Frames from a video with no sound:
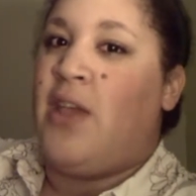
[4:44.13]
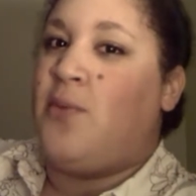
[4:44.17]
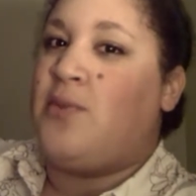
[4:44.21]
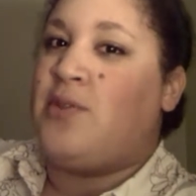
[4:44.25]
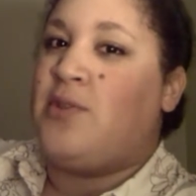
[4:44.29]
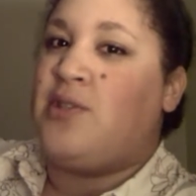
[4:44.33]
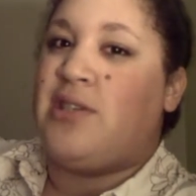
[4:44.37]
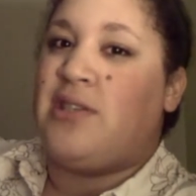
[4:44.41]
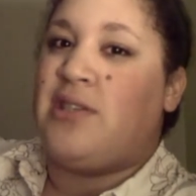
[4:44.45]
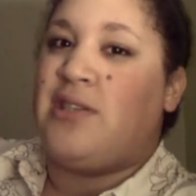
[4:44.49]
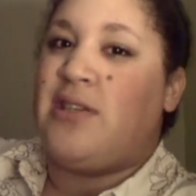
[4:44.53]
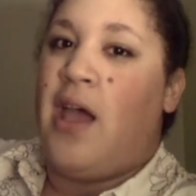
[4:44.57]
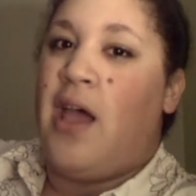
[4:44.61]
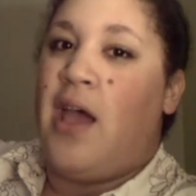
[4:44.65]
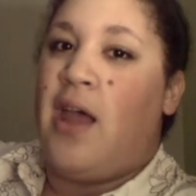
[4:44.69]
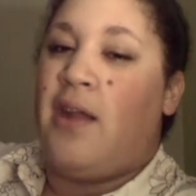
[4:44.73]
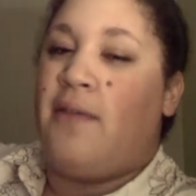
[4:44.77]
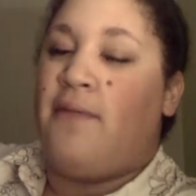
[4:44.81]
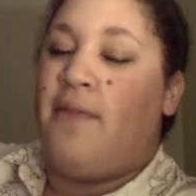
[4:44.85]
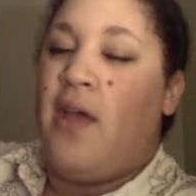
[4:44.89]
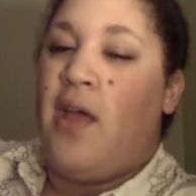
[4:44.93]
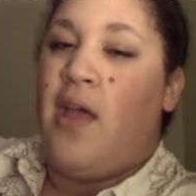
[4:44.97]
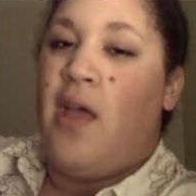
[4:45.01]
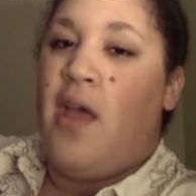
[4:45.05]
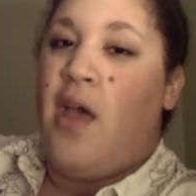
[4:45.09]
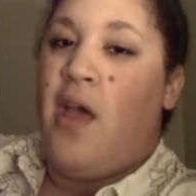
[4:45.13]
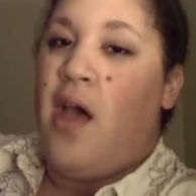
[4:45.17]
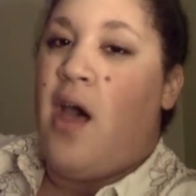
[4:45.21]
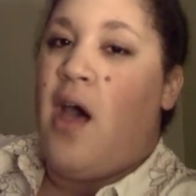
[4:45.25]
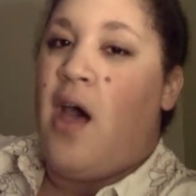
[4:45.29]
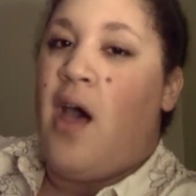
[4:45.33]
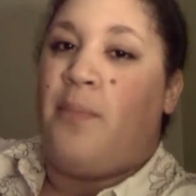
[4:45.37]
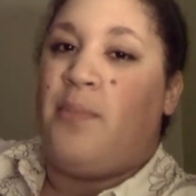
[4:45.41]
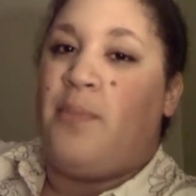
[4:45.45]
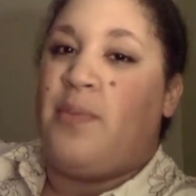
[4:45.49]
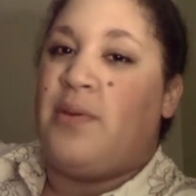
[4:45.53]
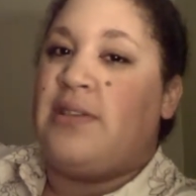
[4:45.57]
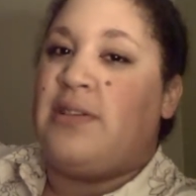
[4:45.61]
It was just kind of
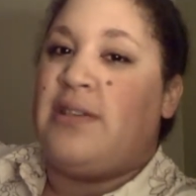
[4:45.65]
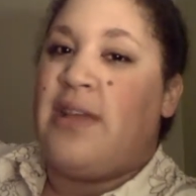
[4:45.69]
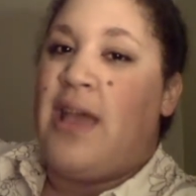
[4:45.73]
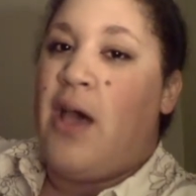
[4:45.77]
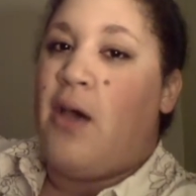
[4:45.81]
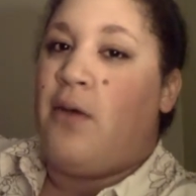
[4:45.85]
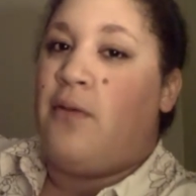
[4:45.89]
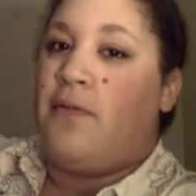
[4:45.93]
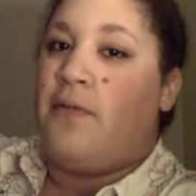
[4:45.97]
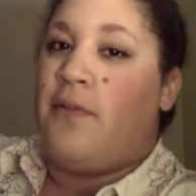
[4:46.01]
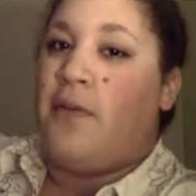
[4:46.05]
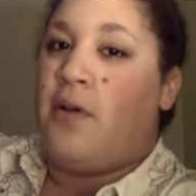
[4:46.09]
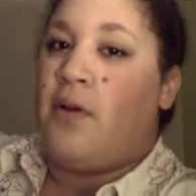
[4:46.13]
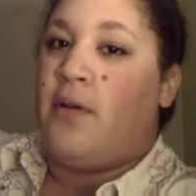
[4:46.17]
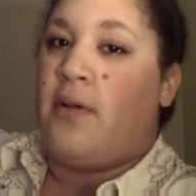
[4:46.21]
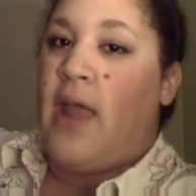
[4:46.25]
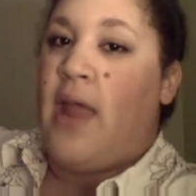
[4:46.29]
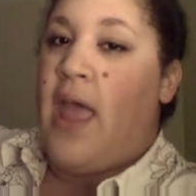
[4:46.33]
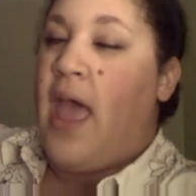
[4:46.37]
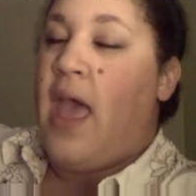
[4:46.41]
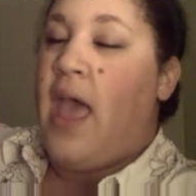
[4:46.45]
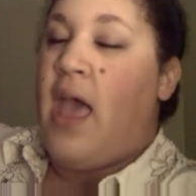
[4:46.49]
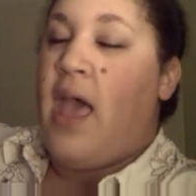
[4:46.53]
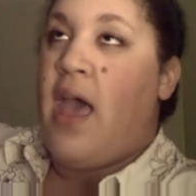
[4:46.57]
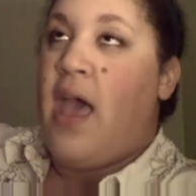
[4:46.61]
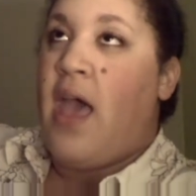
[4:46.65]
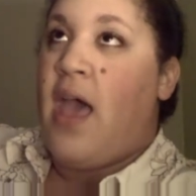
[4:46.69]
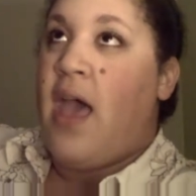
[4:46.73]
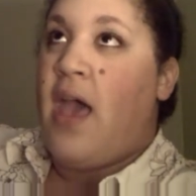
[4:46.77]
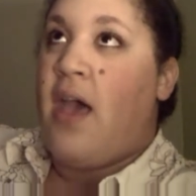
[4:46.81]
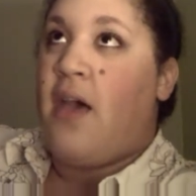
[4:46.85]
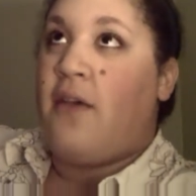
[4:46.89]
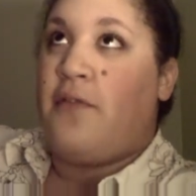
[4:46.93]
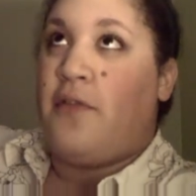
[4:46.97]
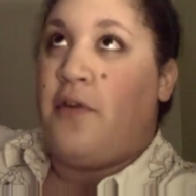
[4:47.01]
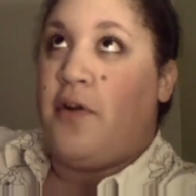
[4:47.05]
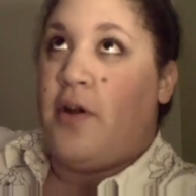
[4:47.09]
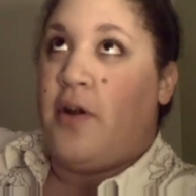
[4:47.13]
up and down
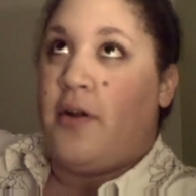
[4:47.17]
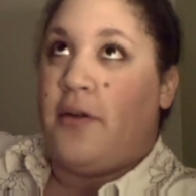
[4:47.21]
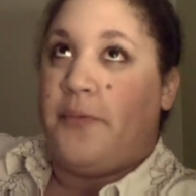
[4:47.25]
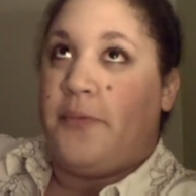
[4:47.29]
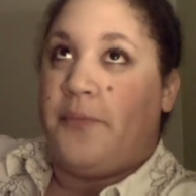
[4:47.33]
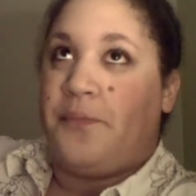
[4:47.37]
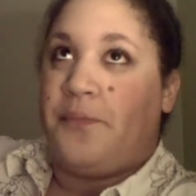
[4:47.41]
forever.